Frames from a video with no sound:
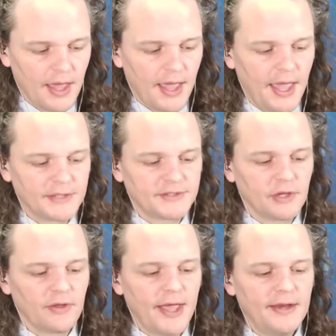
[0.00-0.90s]
It's the
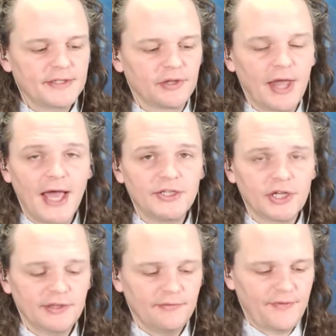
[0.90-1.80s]
latest
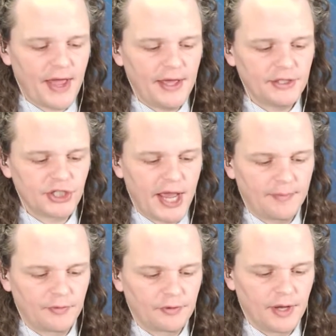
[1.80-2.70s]
logic-defying
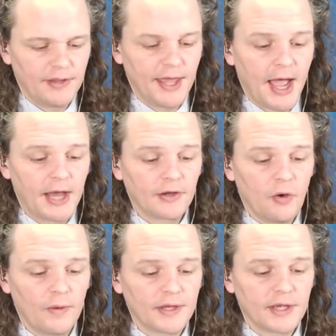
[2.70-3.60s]
chapter in the
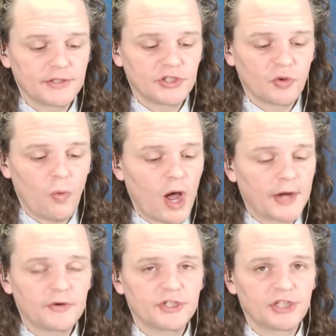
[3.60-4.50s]
ongoing
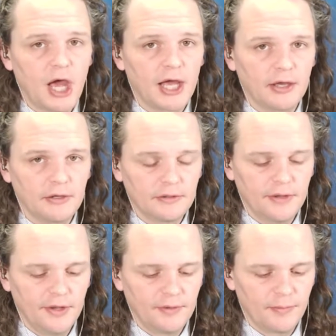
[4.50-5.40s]
squatter saga
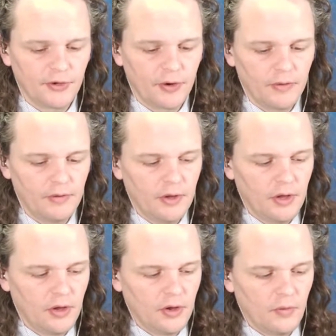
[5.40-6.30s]
in the Bureau,
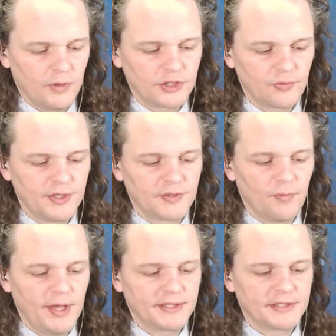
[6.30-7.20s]
which in recent
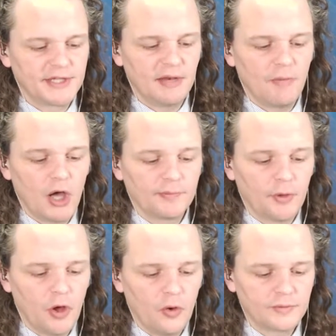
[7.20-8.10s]
weeks has seen
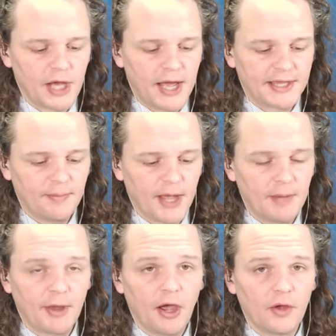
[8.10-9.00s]
multiple homes
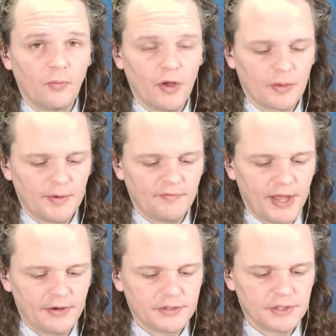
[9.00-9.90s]
occupied by unwelcome
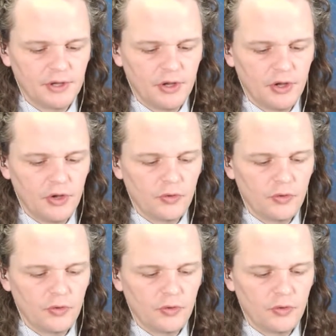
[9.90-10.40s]
invaders who